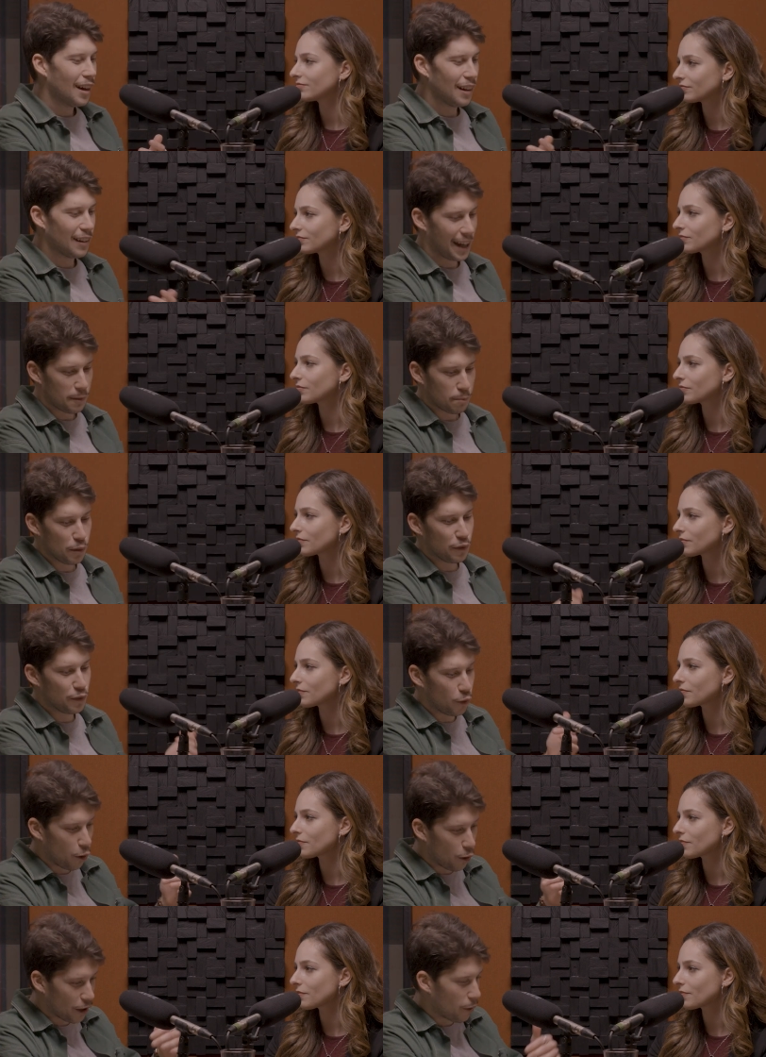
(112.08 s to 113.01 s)
Speaker 1: Like
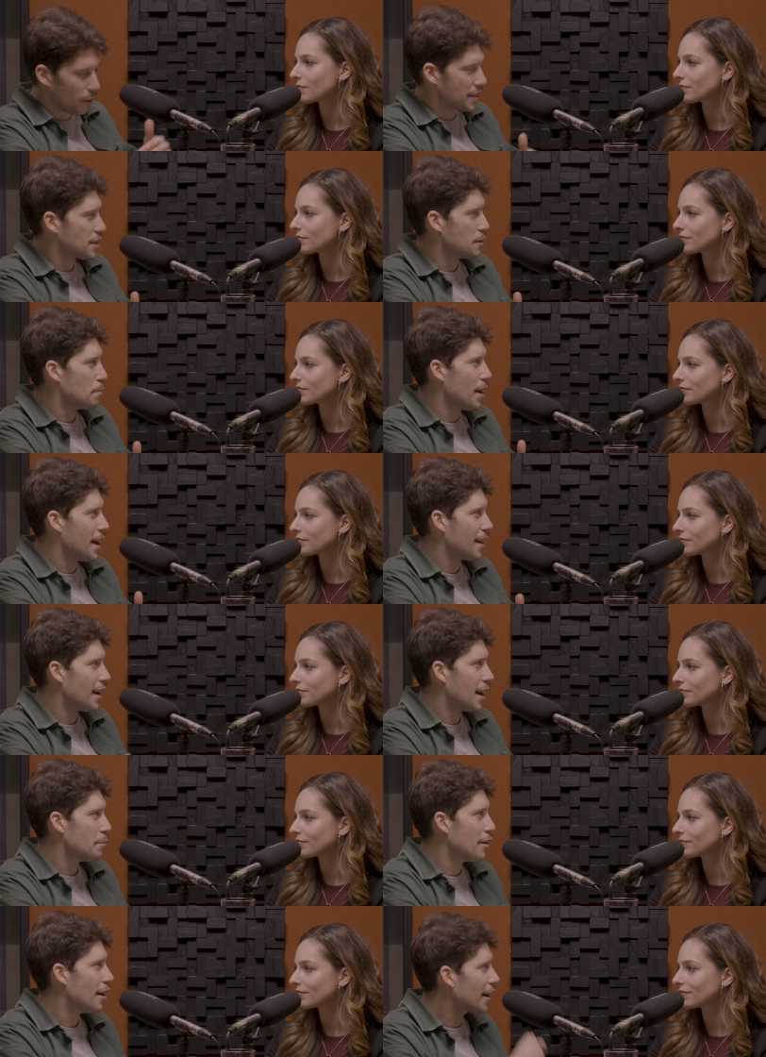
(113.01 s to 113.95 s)
before going to bed,
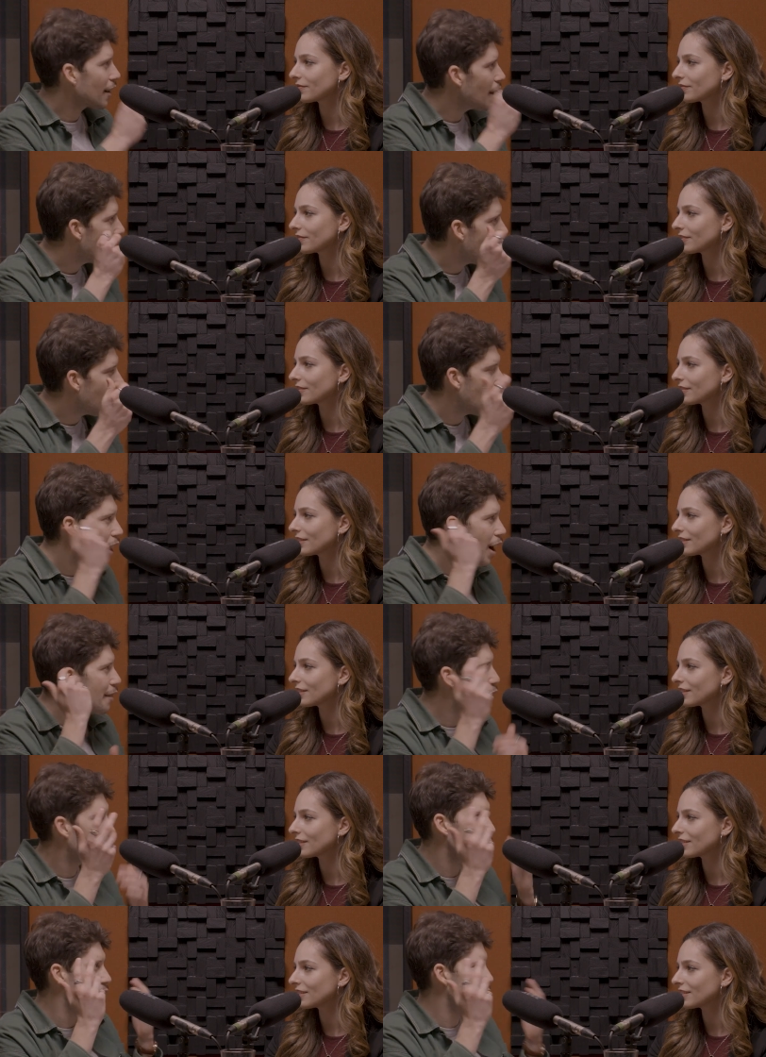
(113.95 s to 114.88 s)
I'd be like, oh,
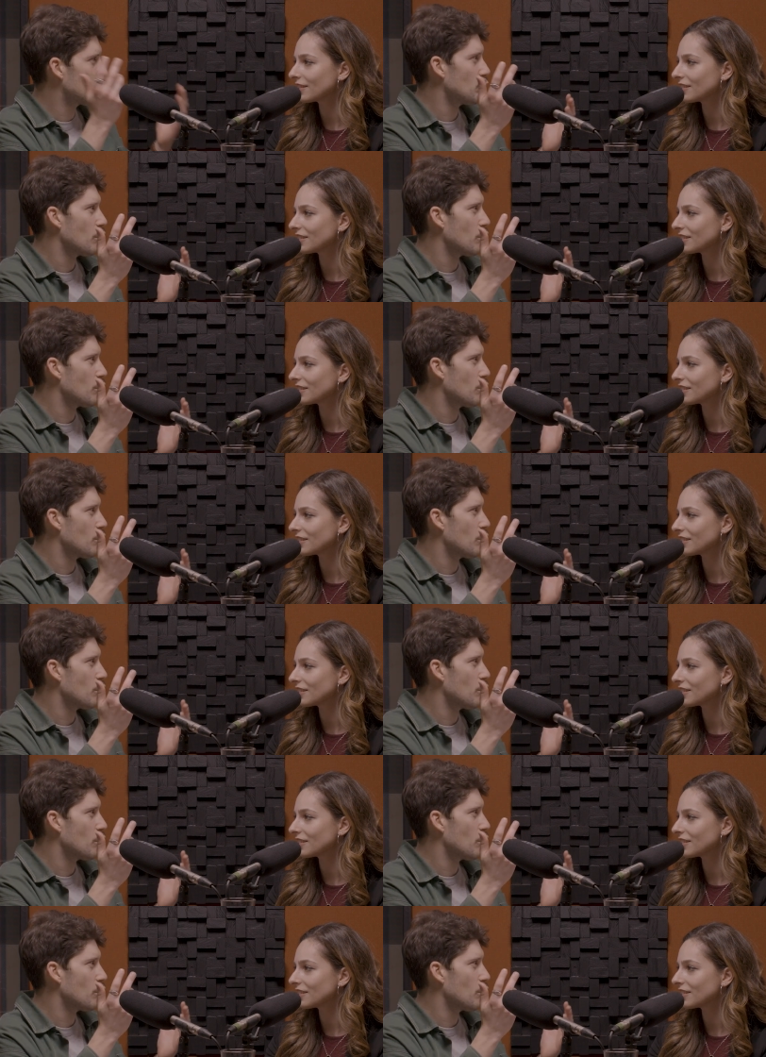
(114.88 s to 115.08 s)
I've got this